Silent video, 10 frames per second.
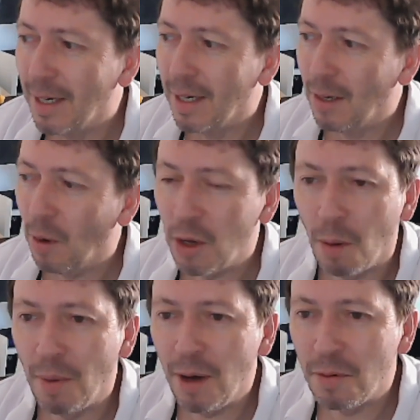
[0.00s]
Well, I got
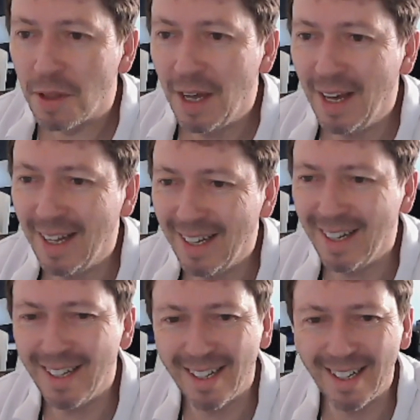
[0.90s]
both,
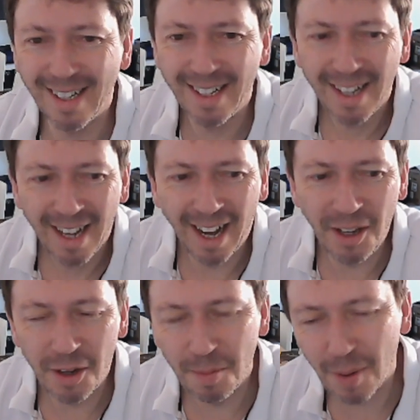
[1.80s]
and you
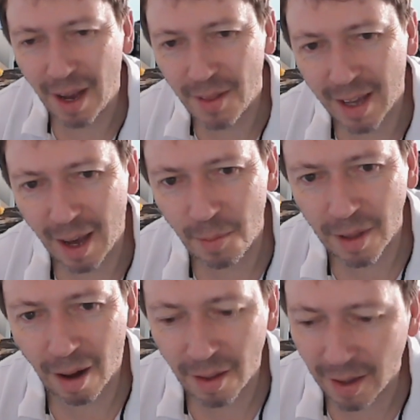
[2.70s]
can play the game with
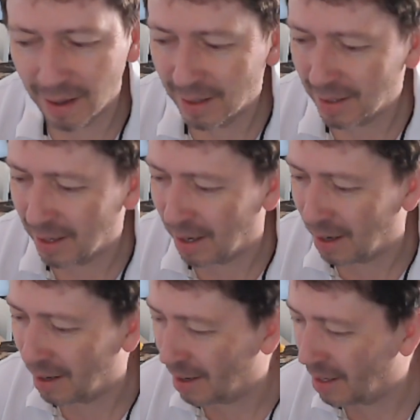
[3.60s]
either.
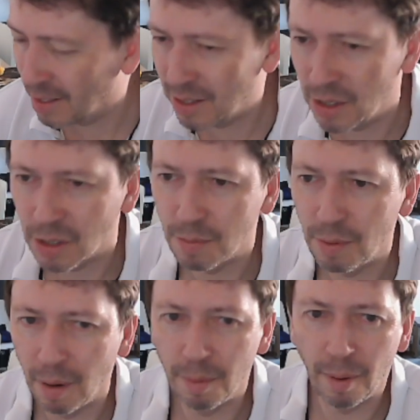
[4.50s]
It's just
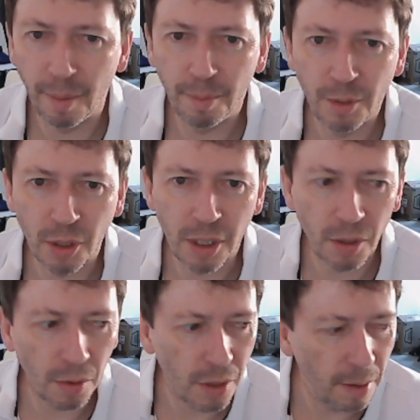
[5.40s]
just as
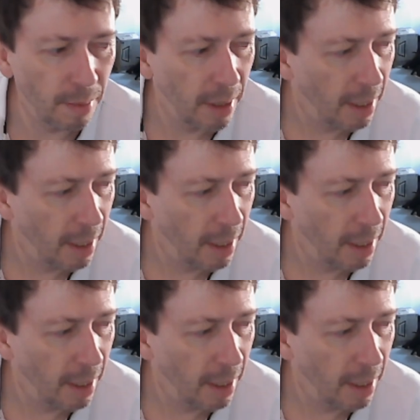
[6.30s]
awesome.